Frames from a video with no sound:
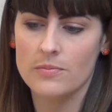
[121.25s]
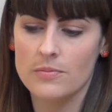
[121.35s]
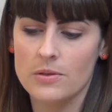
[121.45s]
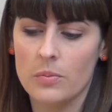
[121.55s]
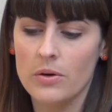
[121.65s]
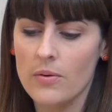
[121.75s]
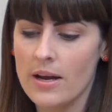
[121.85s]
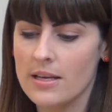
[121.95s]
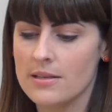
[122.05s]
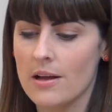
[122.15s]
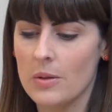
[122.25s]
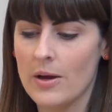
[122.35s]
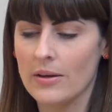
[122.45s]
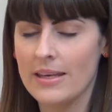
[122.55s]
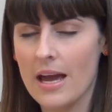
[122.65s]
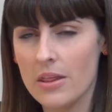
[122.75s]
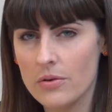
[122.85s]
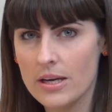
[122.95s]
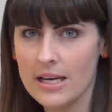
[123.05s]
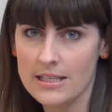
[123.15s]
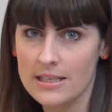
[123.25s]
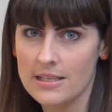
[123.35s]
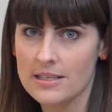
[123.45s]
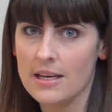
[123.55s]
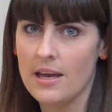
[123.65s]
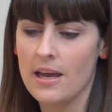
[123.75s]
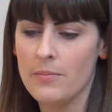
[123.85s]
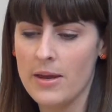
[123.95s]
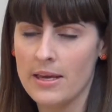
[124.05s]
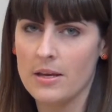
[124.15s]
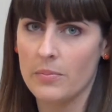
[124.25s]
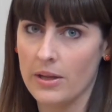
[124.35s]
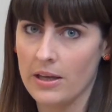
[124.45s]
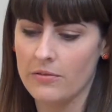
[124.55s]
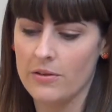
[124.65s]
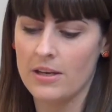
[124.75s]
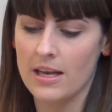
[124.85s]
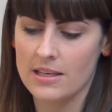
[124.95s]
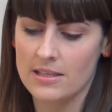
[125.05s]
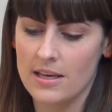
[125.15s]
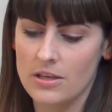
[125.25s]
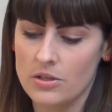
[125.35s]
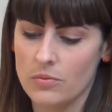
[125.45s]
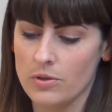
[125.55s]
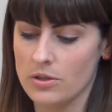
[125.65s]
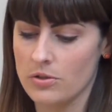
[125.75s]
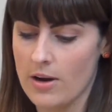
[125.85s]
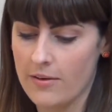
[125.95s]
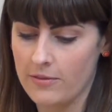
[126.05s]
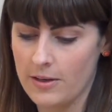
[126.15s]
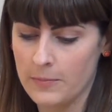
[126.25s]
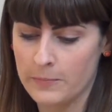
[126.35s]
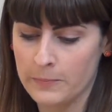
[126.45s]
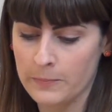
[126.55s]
So pre-writing is all about gathering ideas and making a plan for the next stage, which is drafting.